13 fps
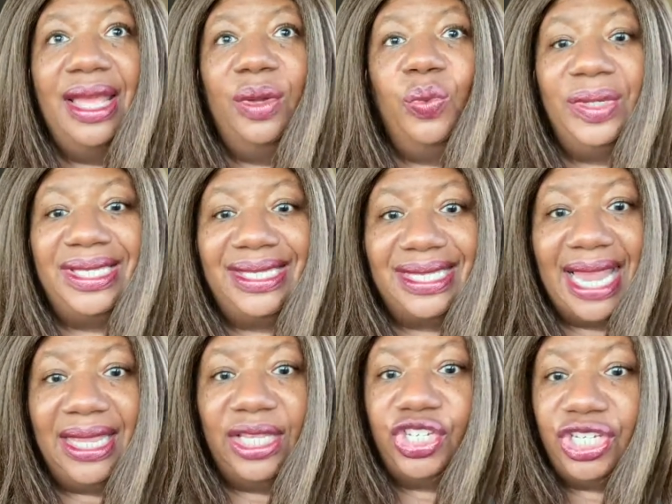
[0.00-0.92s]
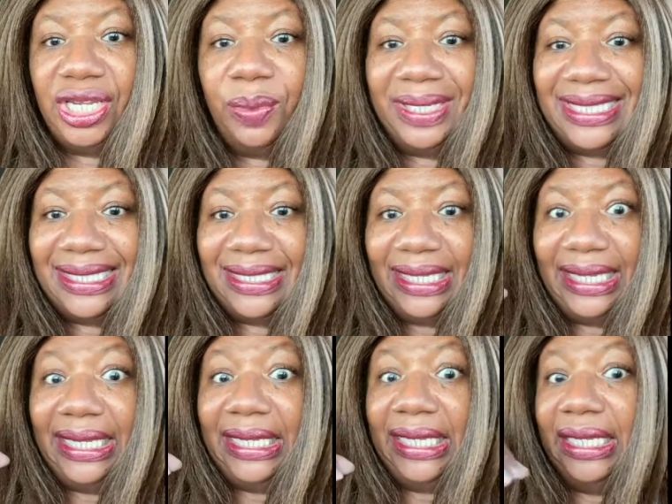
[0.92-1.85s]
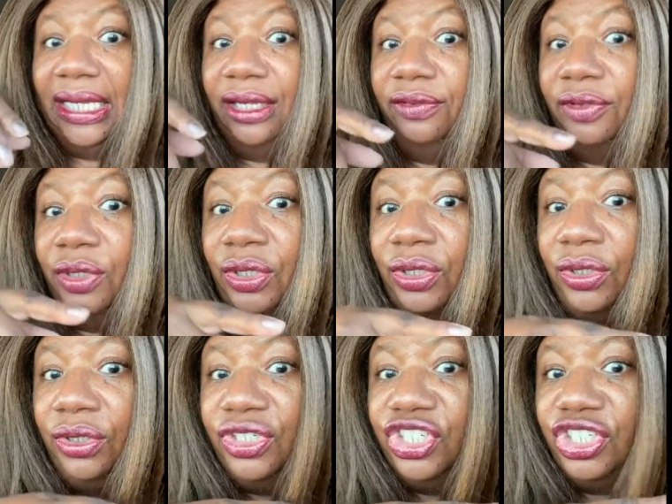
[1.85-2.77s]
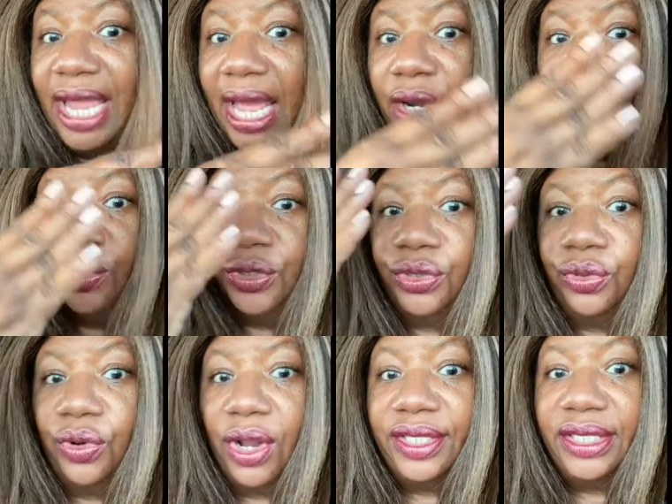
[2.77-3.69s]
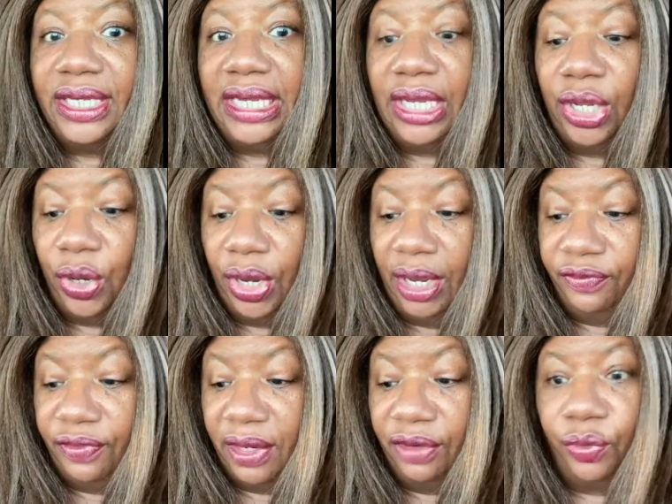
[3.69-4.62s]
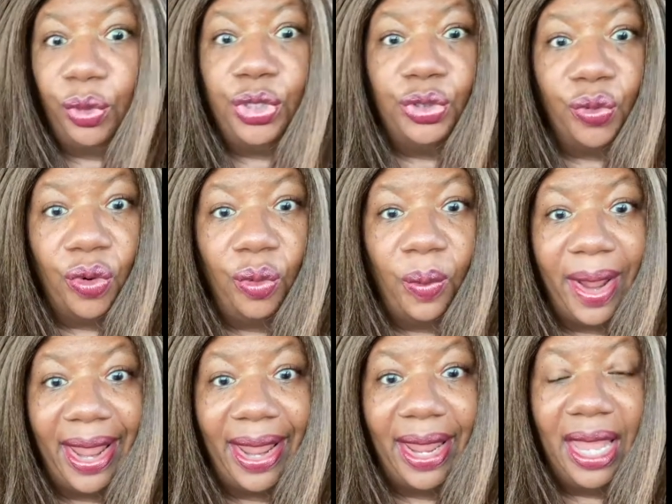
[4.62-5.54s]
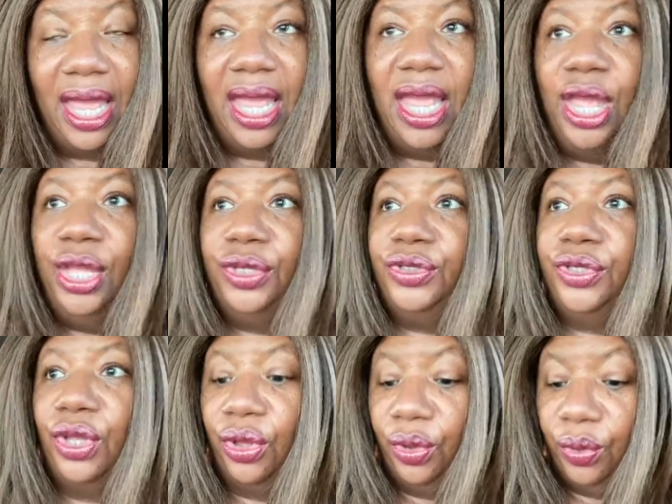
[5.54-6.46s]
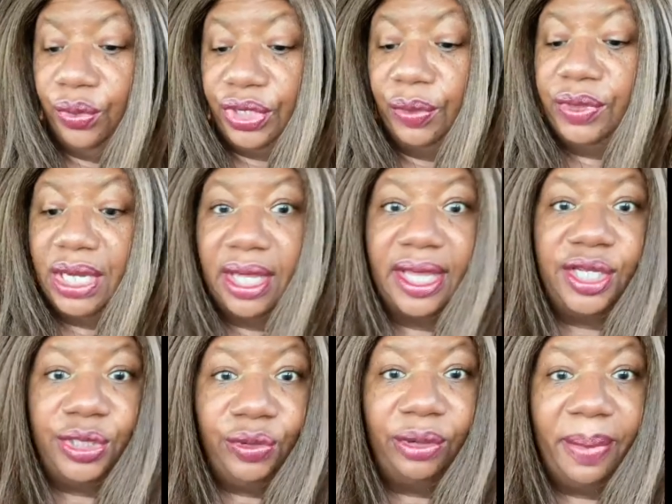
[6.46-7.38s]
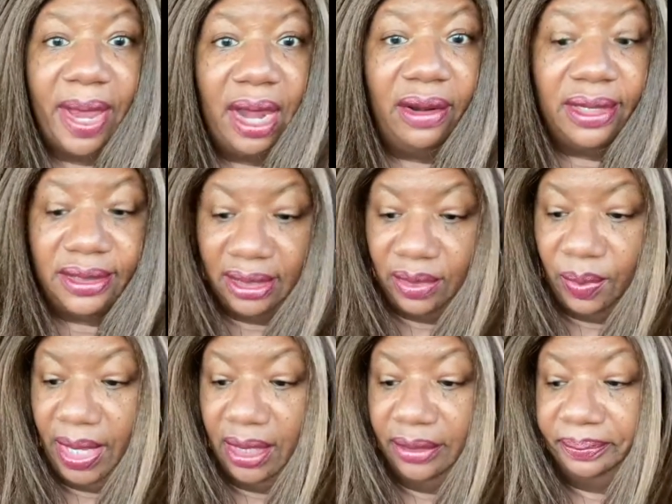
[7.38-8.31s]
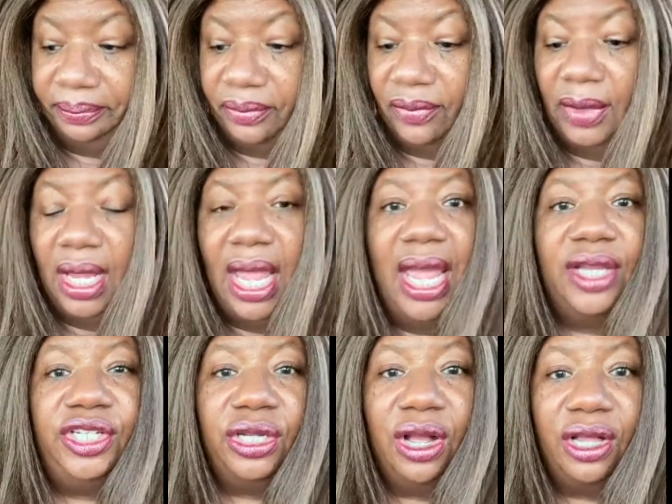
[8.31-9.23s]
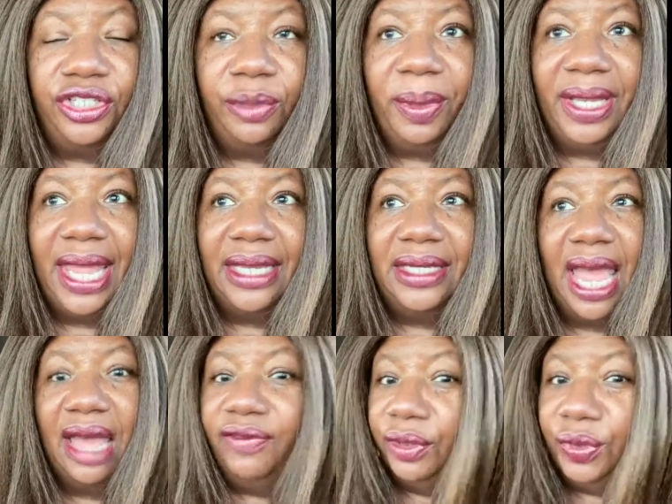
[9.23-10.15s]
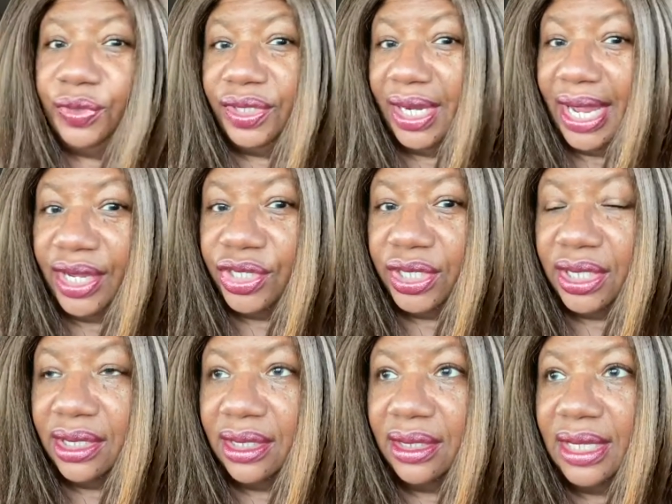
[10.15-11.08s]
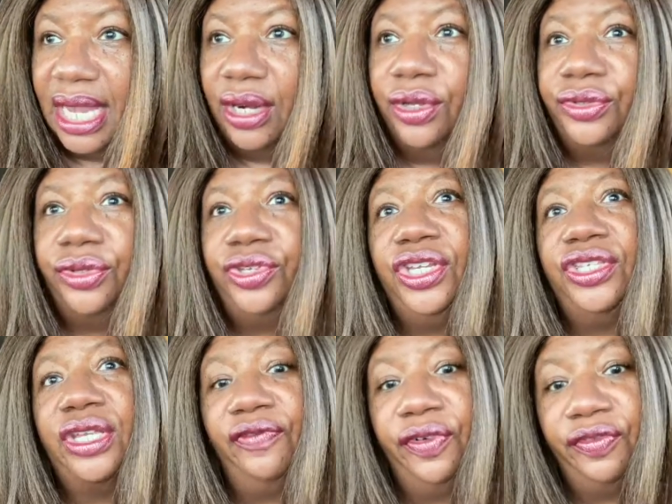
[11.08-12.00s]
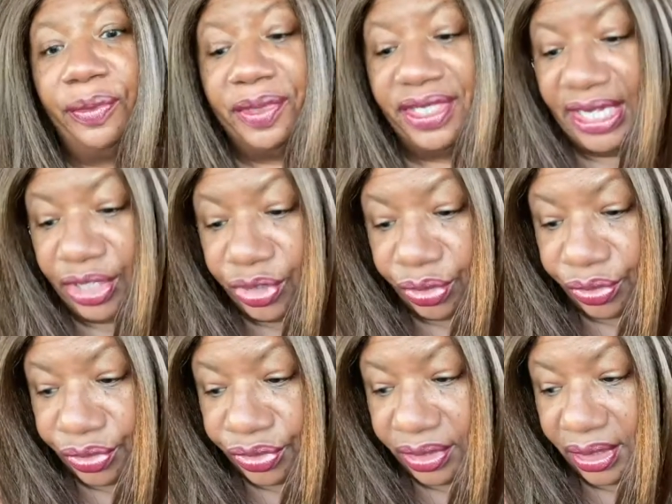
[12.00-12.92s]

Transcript: would say that she would see evil shadows crossing in front of her doorway. So she would tell that to her parents as well. And she also began to have hallucinations and also she suffered from seizures.